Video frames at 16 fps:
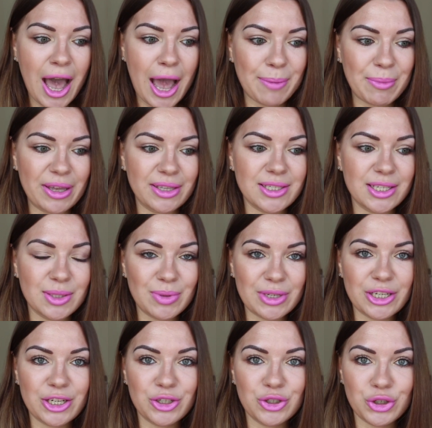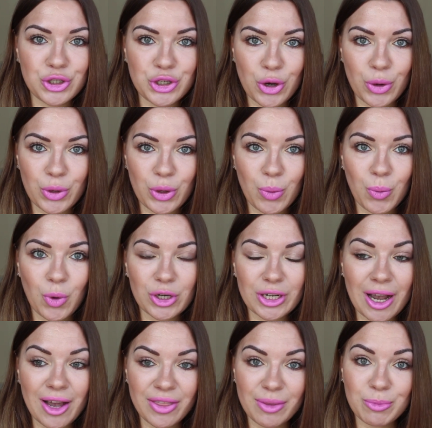I make this video to show you
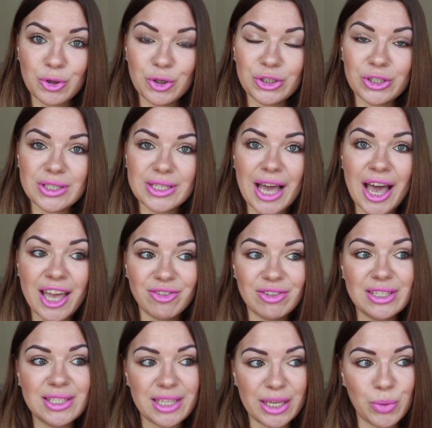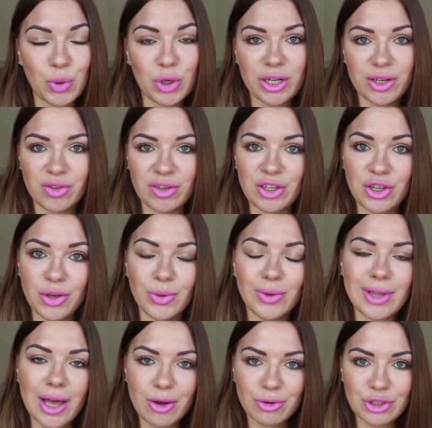what are the products I receive, what are the
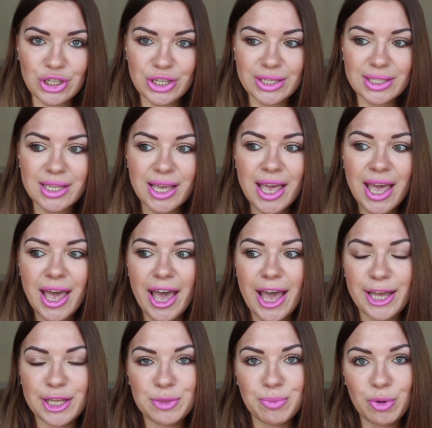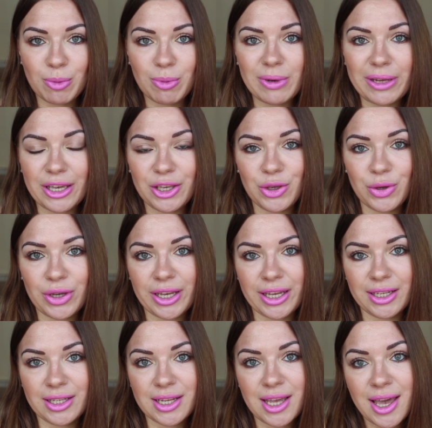new launches, and probably you
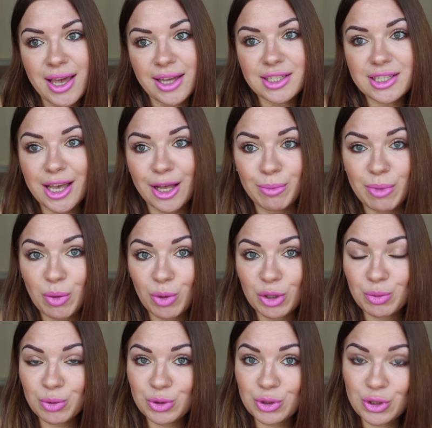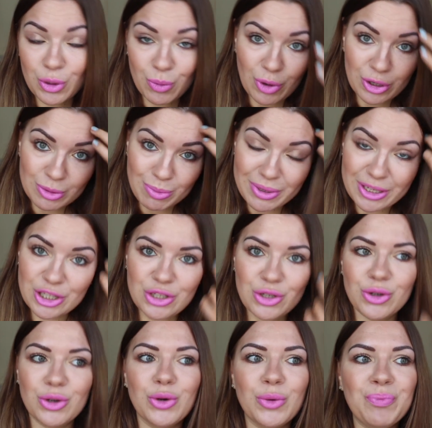can tell me what would you want me
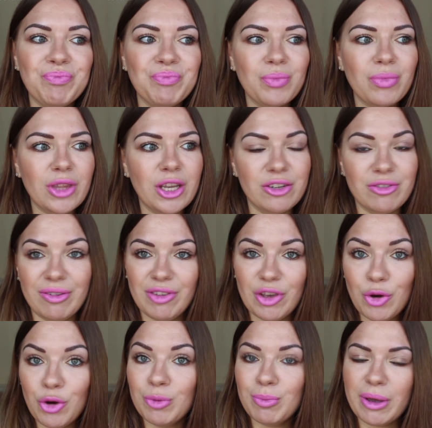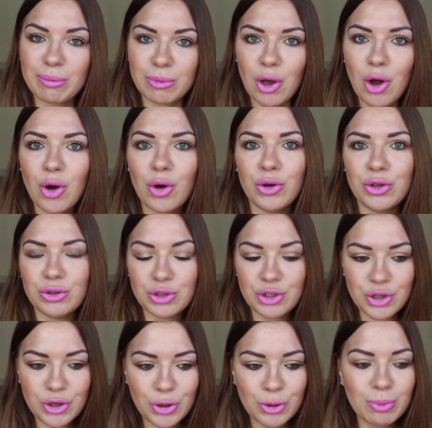to review on my blog or
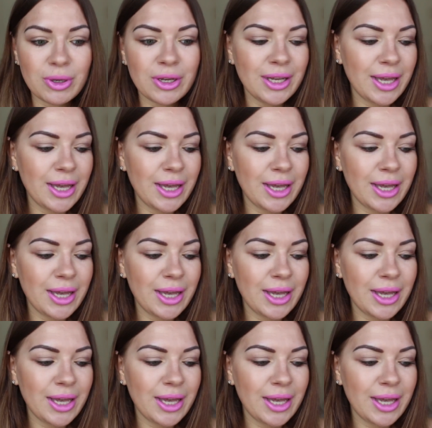YouTube.